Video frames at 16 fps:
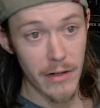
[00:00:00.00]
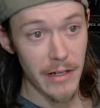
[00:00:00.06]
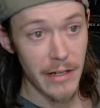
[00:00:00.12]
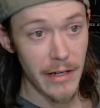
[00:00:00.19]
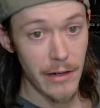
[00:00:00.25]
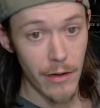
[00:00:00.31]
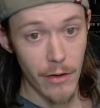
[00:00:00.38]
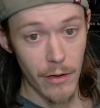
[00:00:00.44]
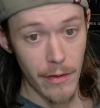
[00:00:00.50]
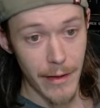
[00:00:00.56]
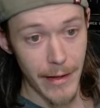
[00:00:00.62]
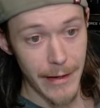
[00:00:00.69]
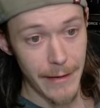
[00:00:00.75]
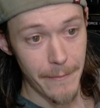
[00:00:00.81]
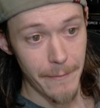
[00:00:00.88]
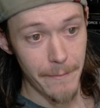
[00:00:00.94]
and all
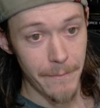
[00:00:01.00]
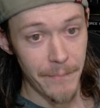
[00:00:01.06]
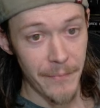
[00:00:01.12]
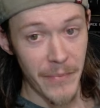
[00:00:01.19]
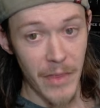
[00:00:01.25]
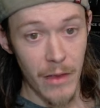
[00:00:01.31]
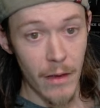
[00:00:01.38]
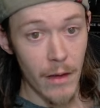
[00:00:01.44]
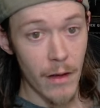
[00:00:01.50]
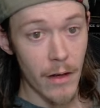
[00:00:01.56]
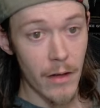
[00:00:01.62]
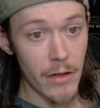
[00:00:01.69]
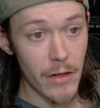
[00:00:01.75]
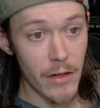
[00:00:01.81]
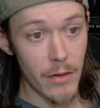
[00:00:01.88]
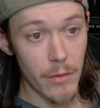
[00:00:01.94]
that.
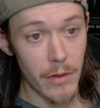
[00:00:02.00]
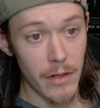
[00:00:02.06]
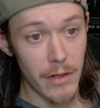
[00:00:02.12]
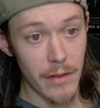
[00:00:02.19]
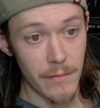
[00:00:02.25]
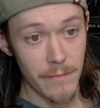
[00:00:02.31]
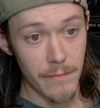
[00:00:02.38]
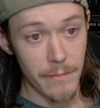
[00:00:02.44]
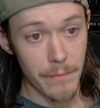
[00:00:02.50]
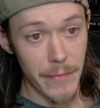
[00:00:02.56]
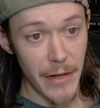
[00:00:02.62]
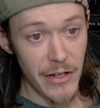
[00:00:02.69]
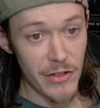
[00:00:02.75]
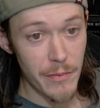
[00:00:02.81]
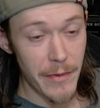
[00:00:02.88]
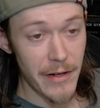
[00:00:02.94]
You're gonna want
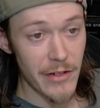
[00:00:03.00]
Benchmade as